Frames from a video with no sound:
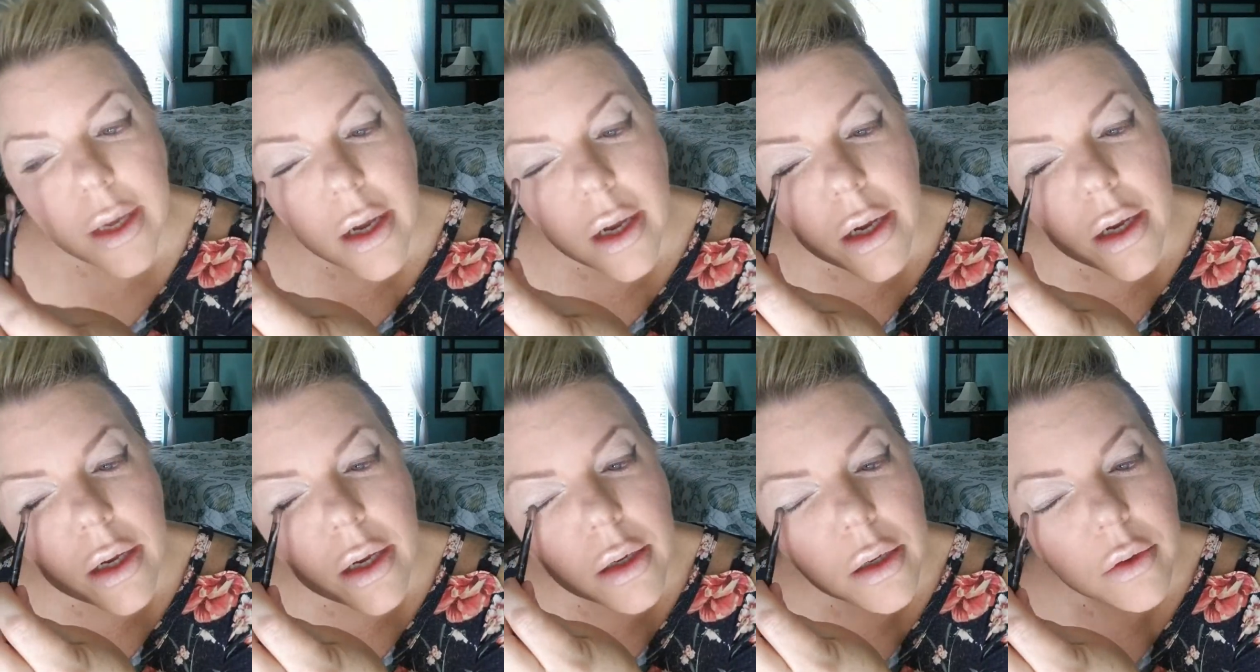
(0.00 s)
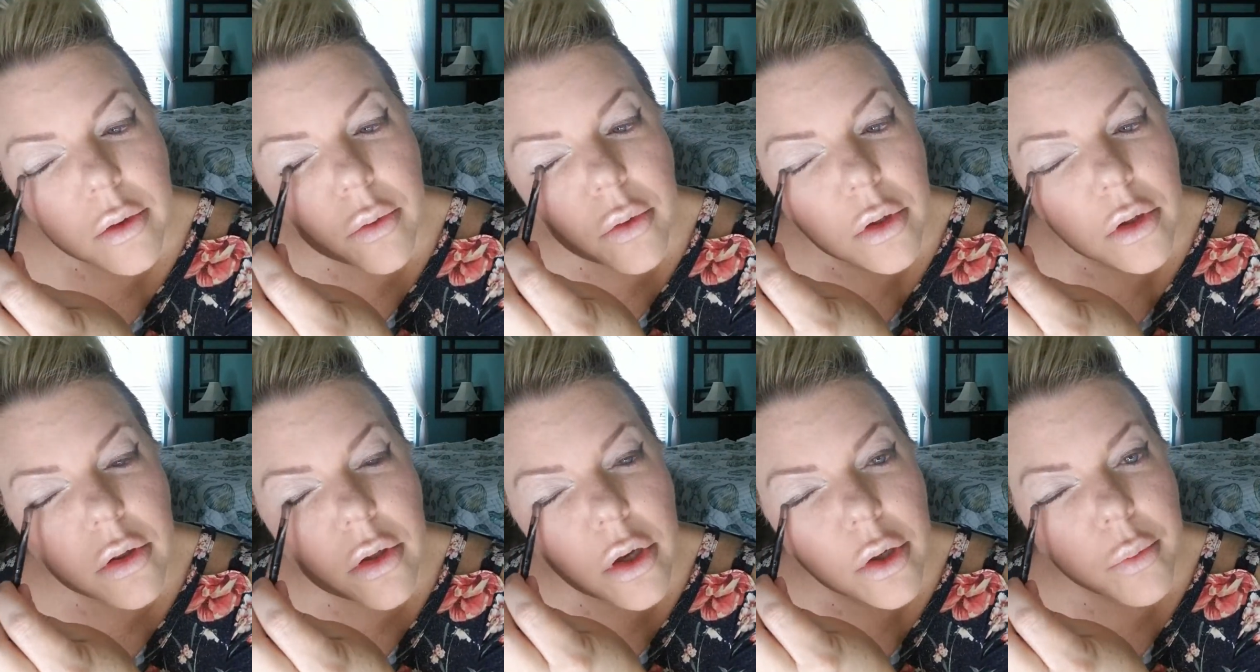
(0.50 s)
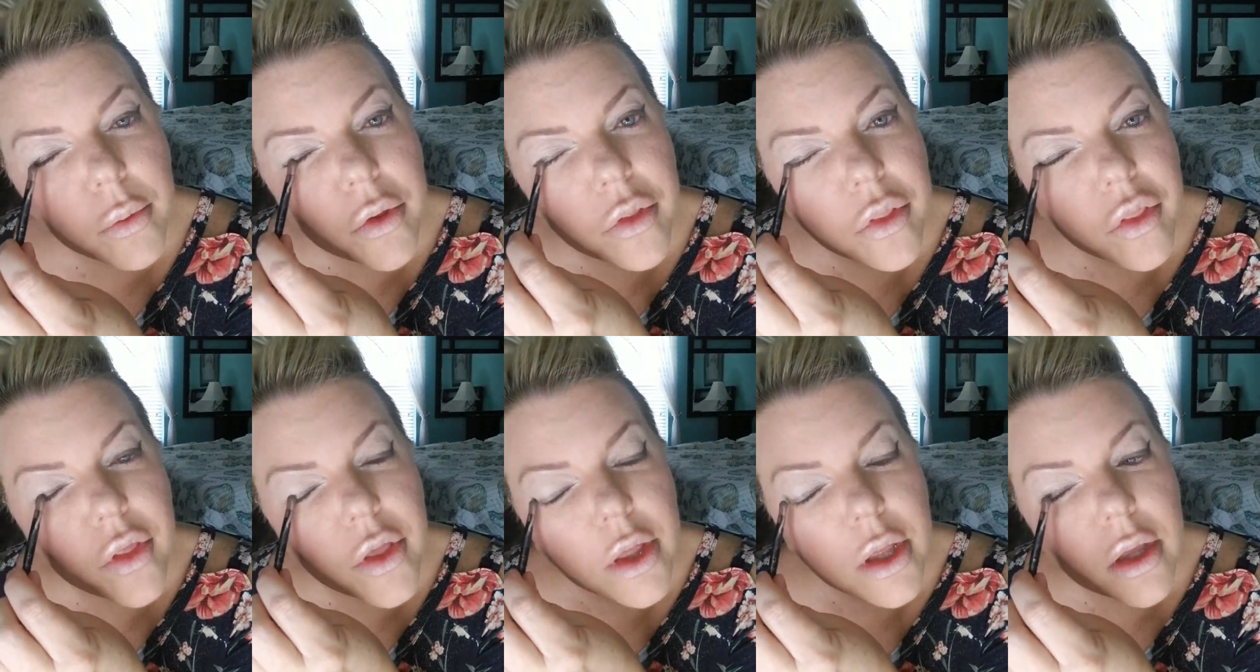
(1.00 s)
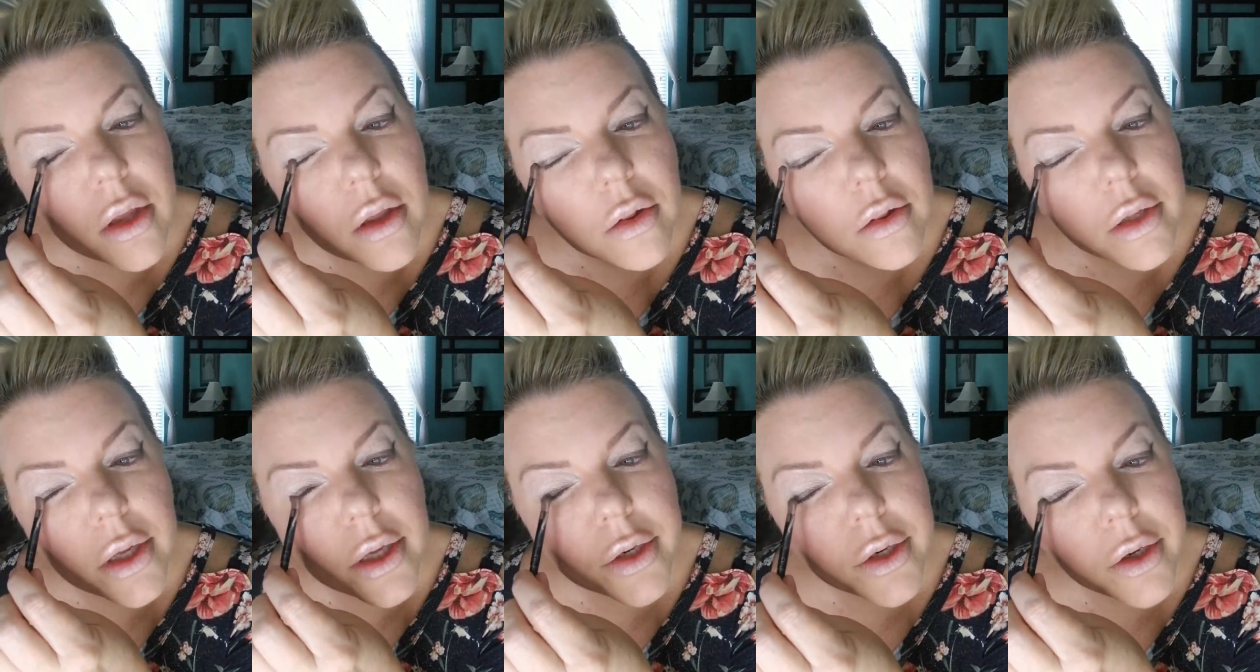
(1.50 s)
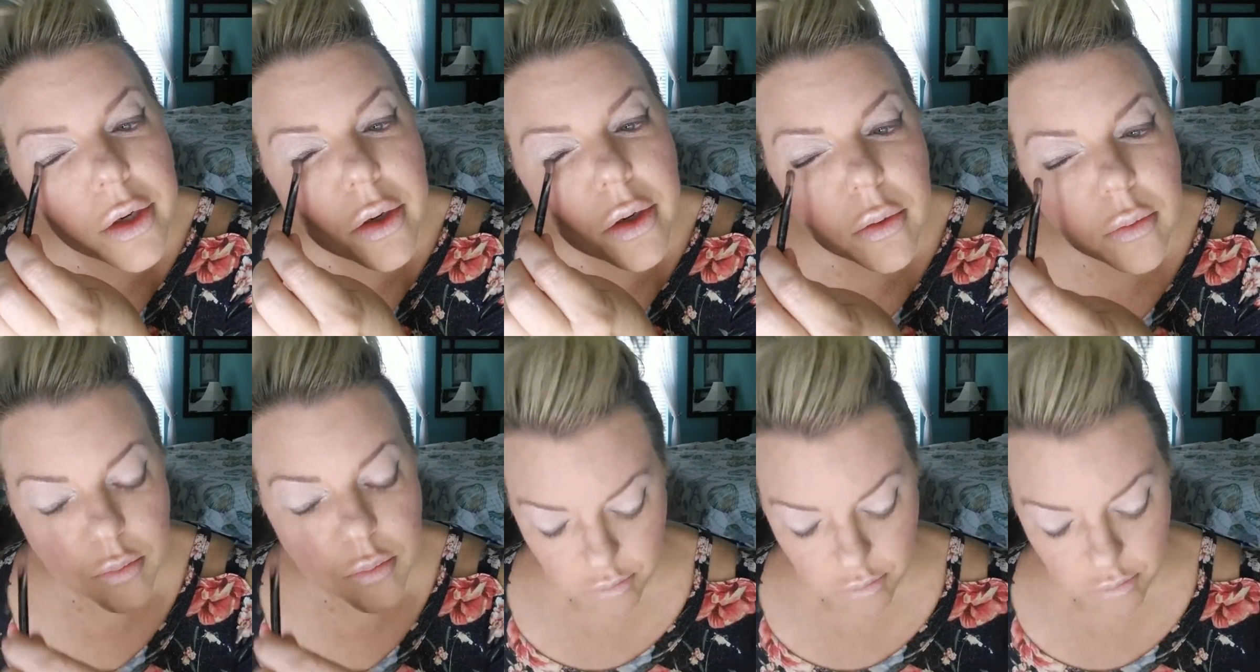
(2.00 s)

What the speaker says: eye along with the liner